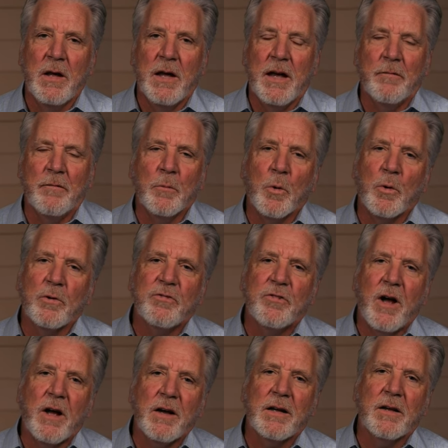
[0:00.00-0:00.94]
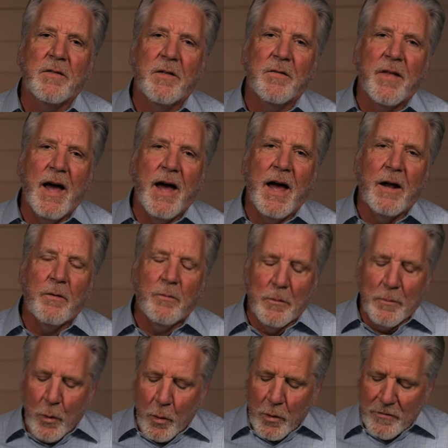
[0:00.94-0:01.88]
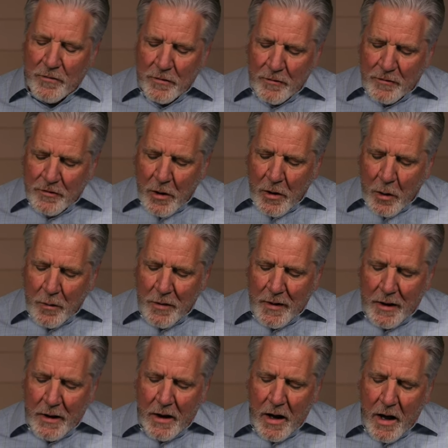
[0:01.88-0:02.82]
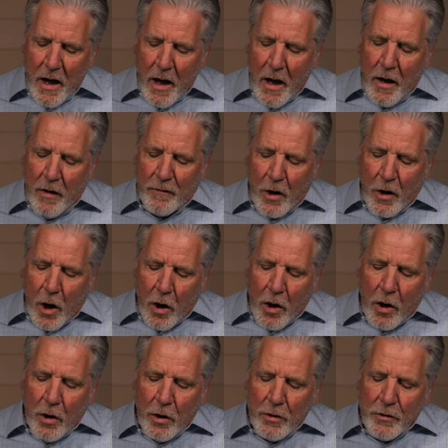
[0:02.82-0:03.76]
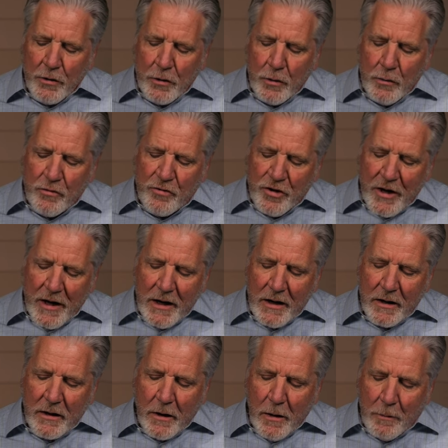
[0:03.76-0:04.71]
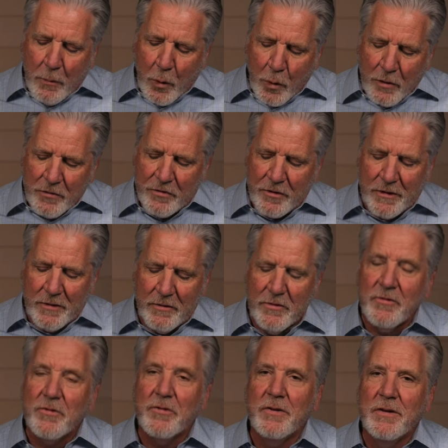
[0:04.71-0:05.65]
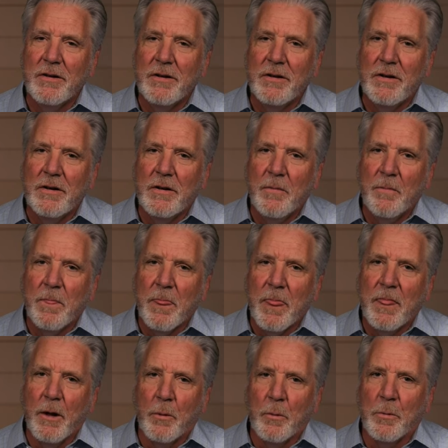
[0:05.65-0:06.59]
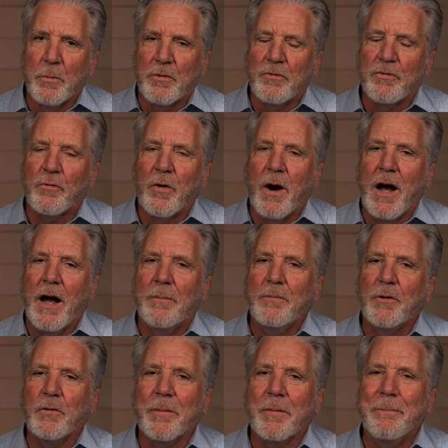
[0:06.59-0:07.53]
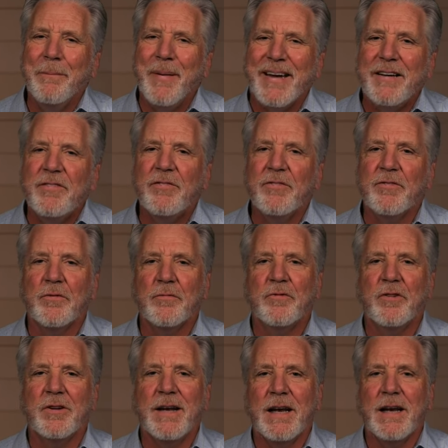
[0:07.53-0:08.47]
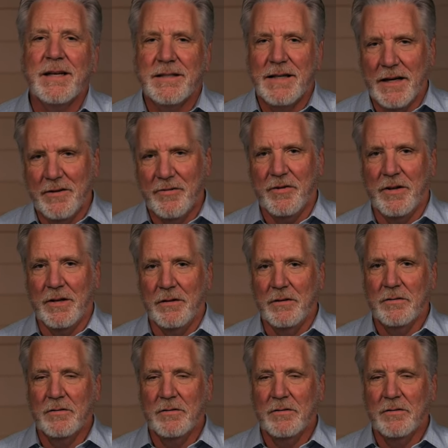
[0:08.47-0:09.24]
Even more shocking than that, reports have shown that of all eugenic abortions that were prescribed on the basis of genetic testing